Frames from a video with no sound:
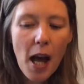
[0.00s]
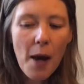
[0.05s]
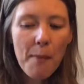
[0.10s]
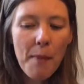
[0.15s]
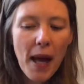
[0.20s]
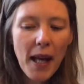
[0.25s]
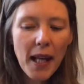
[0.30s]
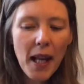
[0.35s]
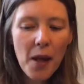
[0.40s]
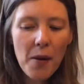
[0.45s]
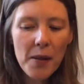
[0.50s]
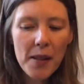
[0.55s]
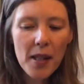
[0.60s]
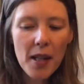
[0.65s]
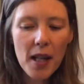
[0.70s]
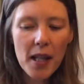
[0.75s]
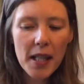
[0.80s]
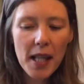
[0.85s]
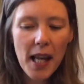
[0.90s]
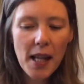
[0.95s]
Back
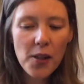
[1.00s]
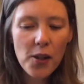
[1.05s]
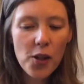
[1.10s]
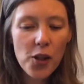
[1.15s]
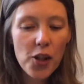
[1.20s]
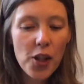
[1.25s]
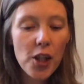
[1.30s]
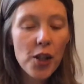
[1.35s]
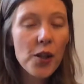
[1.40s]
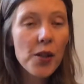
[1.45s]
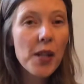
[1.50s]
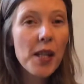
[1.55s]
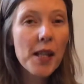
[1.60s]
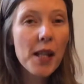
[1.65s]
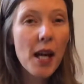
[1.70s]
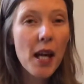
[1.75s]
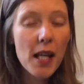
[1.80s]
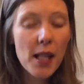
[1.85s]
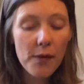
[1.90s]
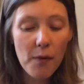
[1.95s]
outside, he had to shield his
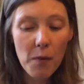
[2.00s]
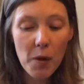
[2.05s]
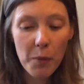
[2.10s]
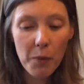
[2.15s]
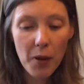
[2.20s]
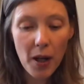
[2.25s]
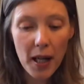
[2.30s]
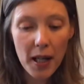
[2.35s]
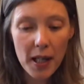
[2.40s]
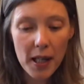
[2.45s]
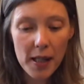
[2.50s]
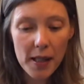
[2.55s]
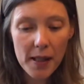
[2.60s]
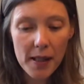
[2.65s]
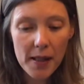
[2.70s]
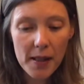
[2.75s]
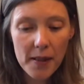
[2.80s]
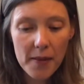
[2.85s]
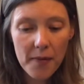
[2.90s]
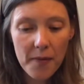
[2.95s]
eyes from the brightness.